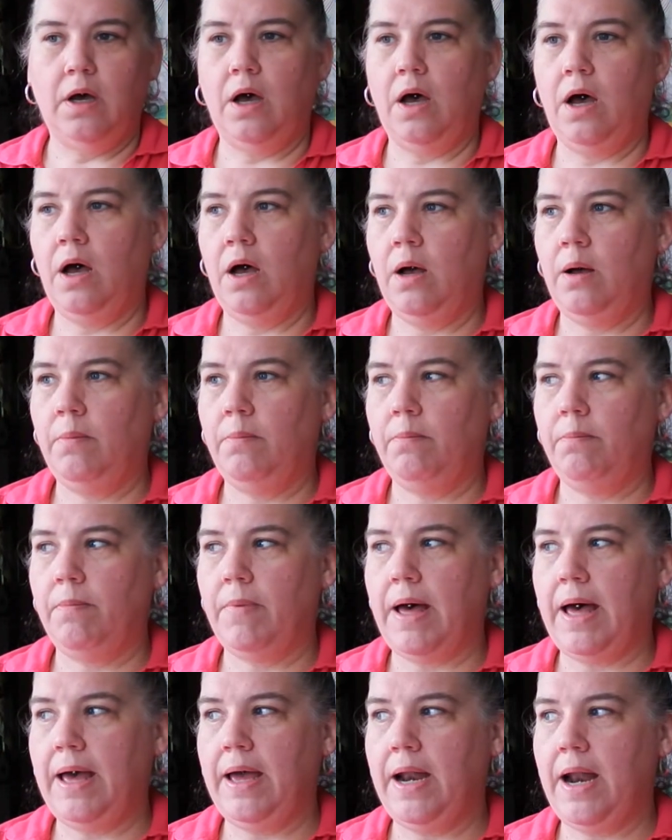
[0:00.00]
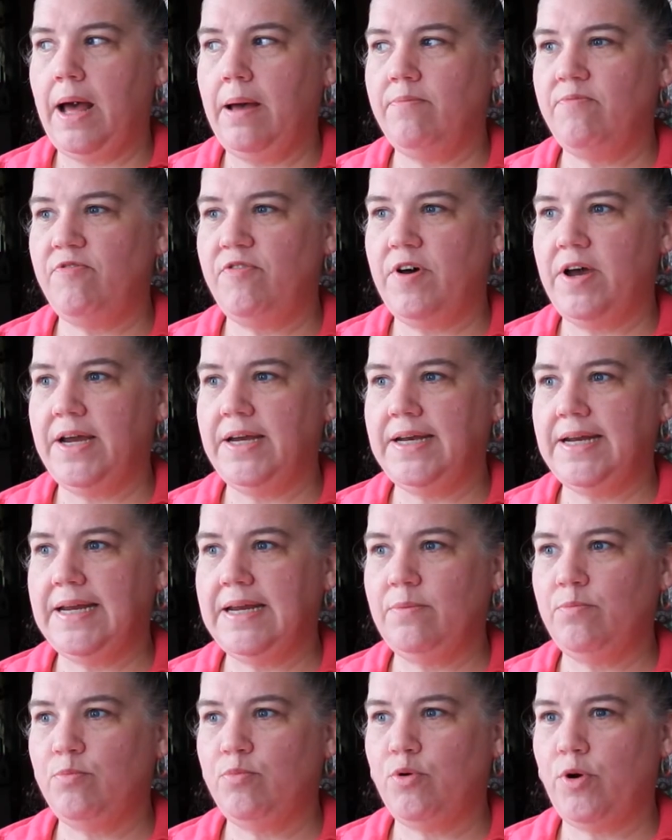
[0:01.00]
Um, I, I'm
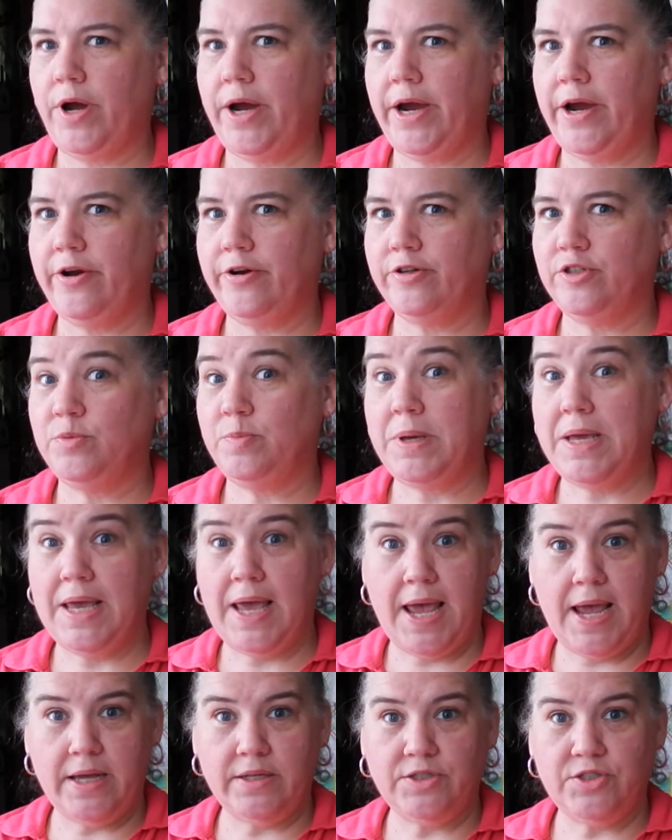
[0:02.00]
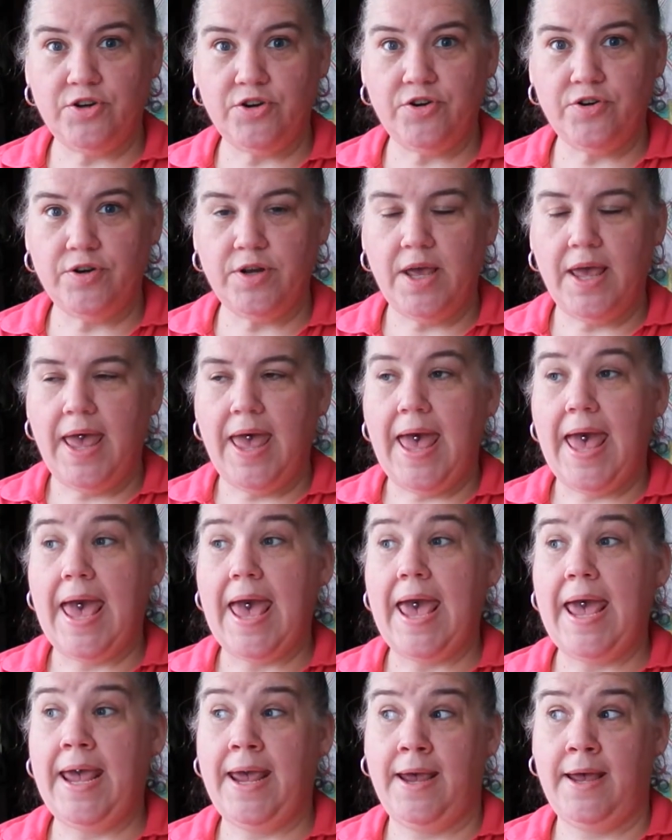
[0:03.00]
finding prayers being answered
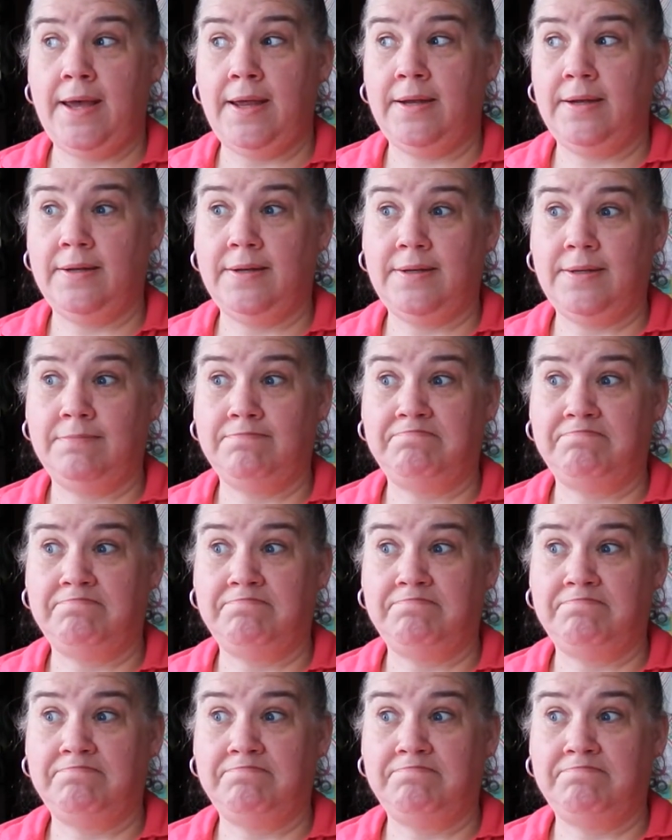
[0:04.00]
and